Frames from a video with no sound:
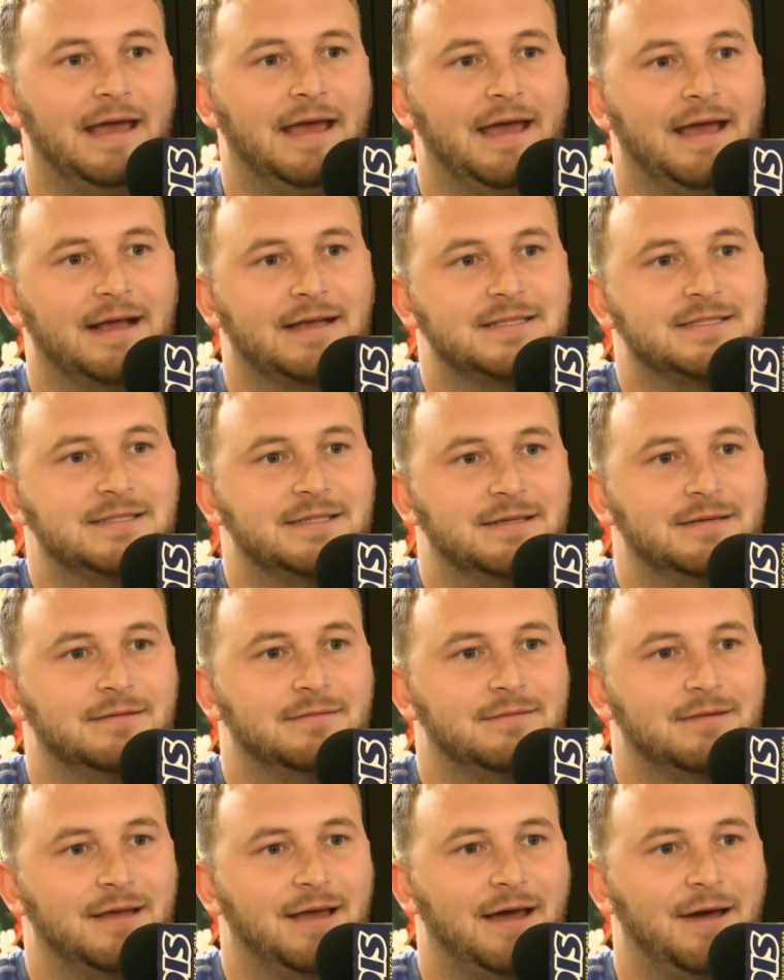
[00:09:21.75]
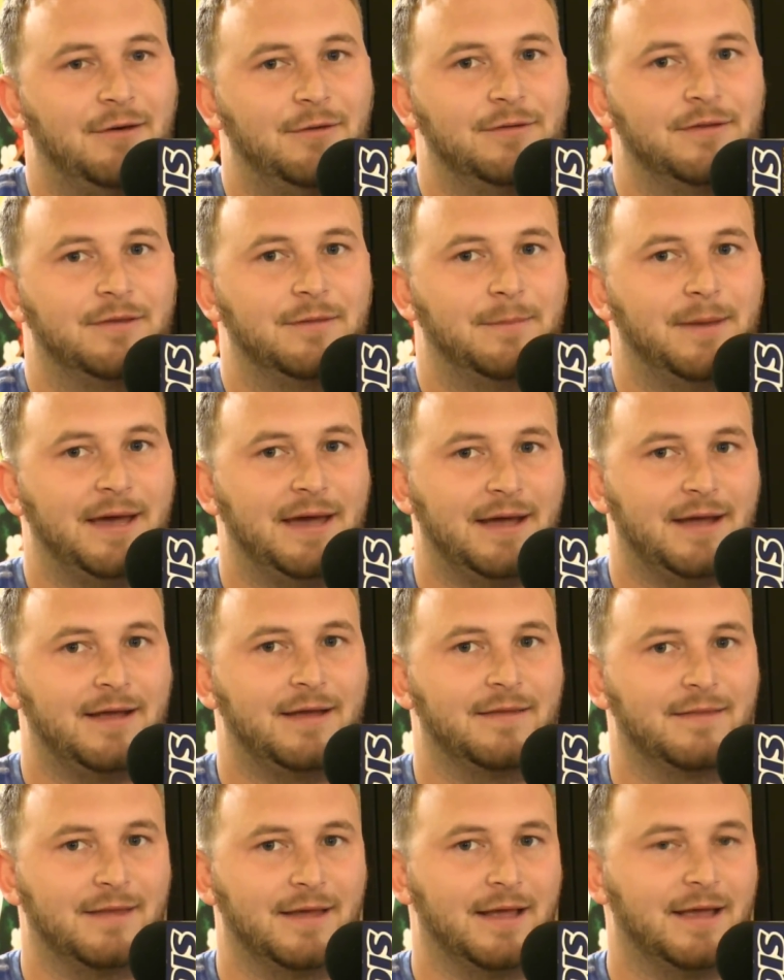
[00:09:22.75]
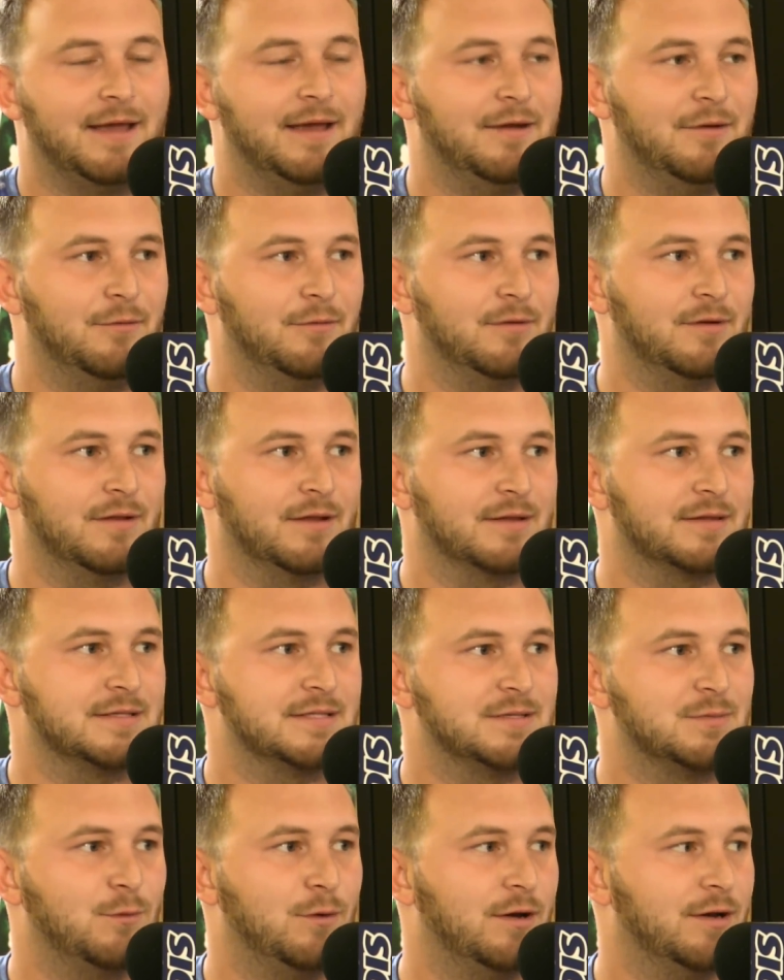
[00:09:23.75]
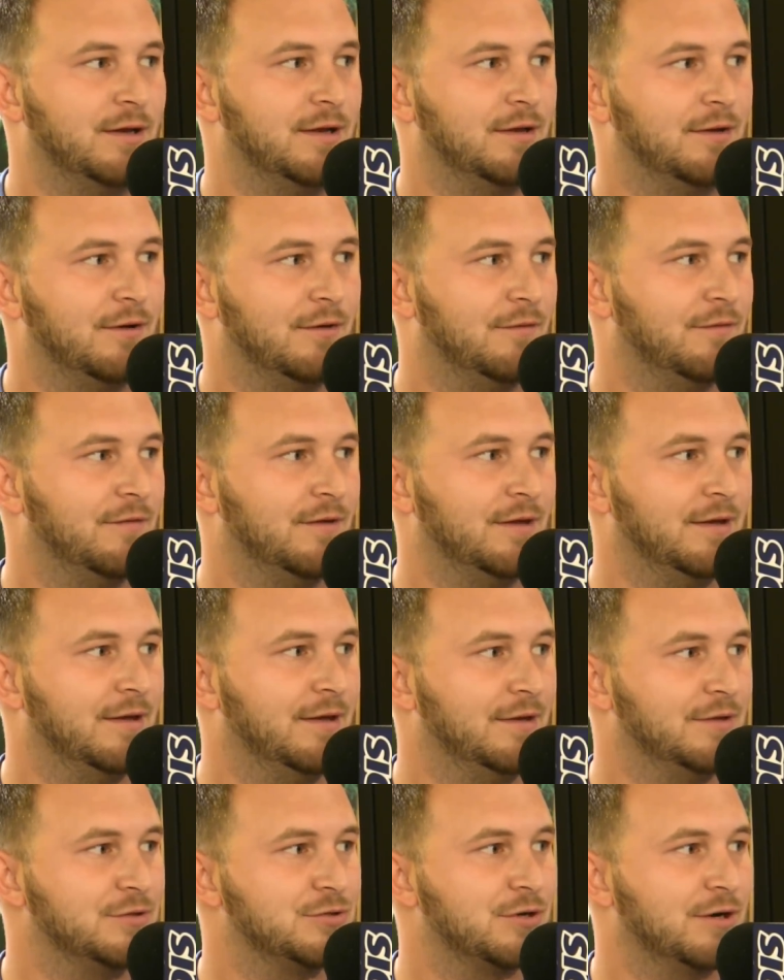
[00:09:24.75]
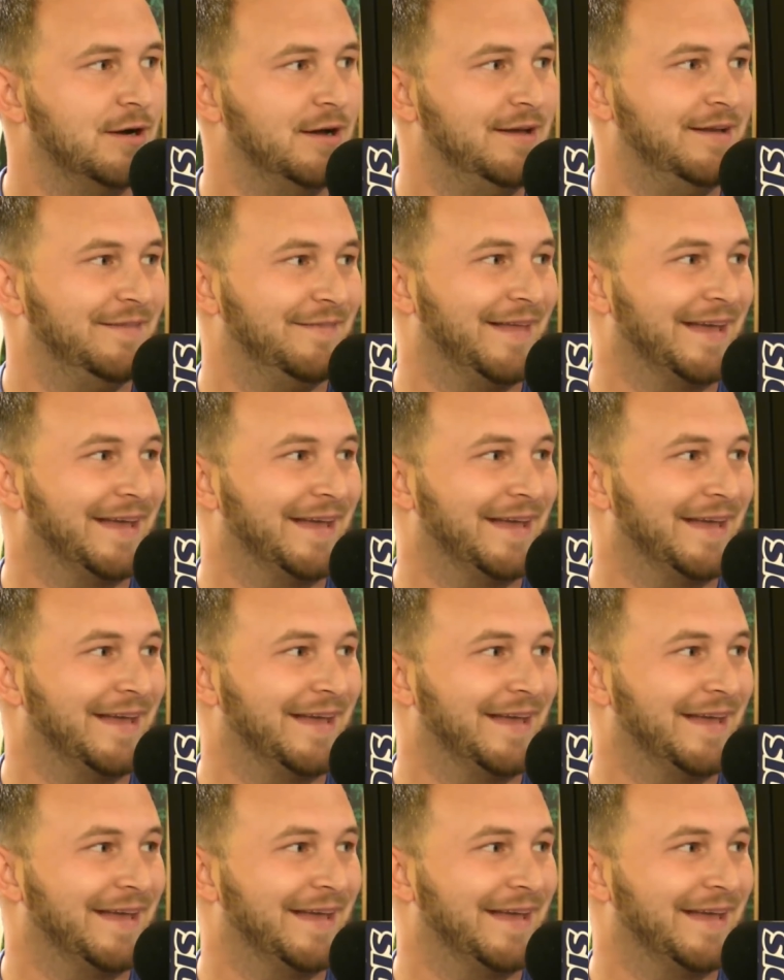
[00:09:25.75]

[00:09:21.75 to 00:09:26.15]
exit out the back and like head over to like the Swan and Dolphin and try it,